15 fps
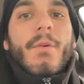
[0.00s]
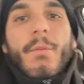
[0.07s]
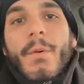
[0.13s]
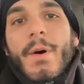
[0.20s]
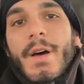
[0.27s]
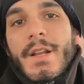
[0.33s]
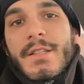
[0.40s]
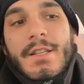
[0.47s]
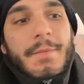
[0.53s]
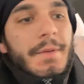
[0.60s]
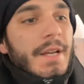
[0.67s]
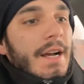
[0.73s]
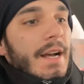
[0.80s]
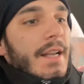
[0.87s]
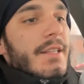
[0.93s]
What is up, you
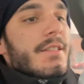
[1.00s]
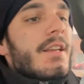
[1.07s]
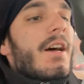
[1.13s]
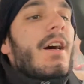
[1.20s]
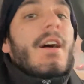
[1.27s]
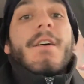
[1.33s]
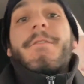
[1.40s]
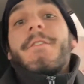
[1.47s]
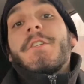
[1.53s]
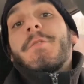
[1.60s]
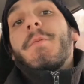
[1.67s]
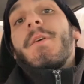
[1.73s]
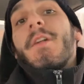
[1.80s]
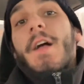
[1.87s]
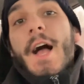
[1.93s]
guys? First of
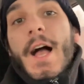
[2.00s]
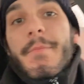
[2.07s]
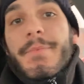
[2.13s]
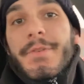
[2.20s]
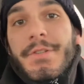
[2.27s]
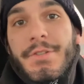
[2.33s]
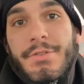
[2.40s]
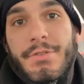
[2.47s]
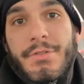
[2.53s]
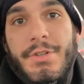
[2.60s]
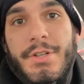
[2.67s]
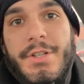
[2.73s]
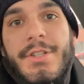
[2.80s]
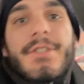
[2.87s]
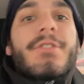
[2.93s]
all, Happy New
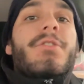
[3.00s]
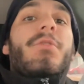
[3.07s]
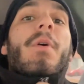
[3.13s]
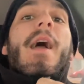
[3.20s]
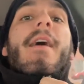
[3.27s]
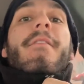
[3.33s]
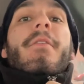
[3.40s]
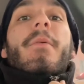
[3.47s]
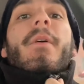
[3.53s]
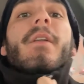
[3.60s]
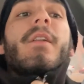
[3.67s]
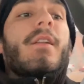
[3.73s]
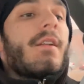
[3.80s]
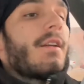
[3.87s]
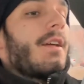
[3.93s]
Year's to everyone,